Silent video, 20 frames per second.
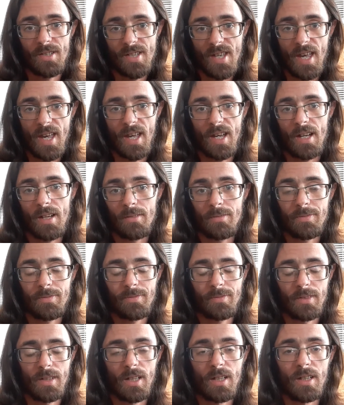have
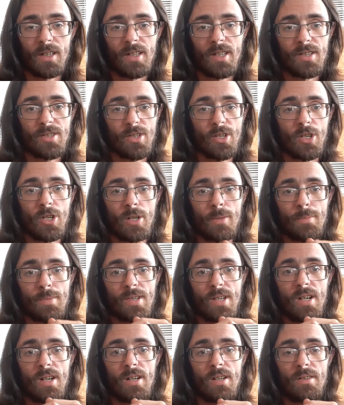in terms
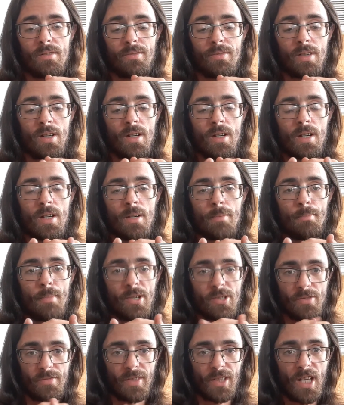of
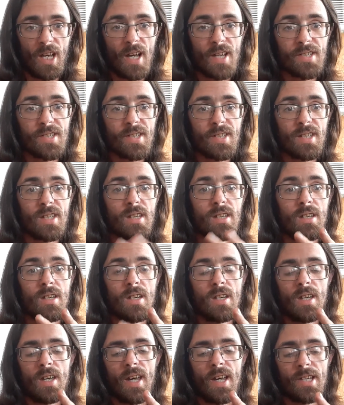muzzle velocity
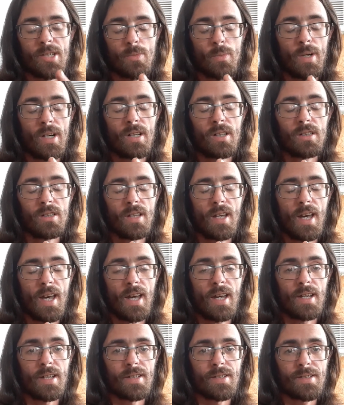as well
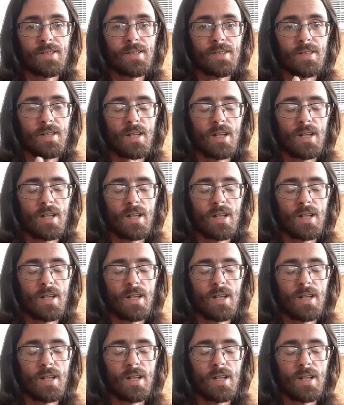as